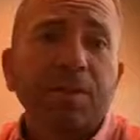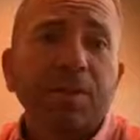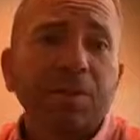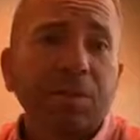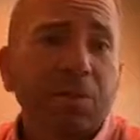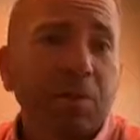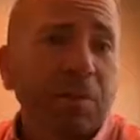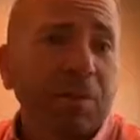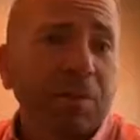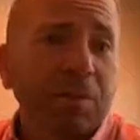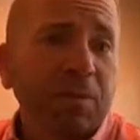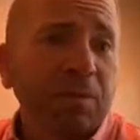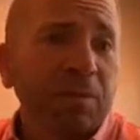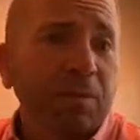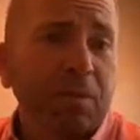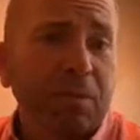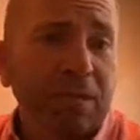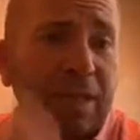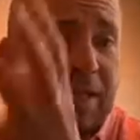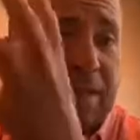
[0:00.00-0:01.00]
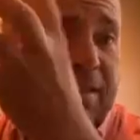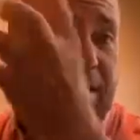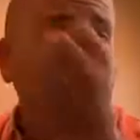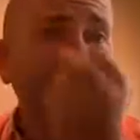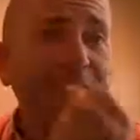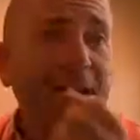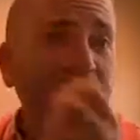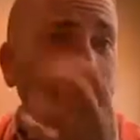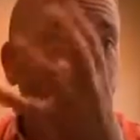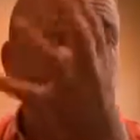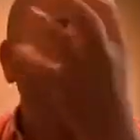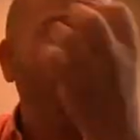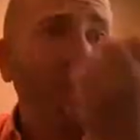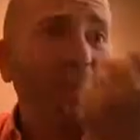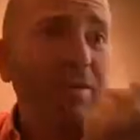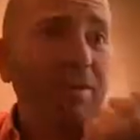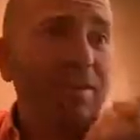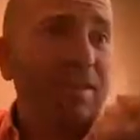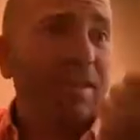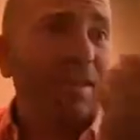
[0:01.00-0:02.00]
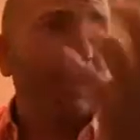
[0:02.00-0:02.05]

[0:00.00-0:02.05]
So filters take things out of water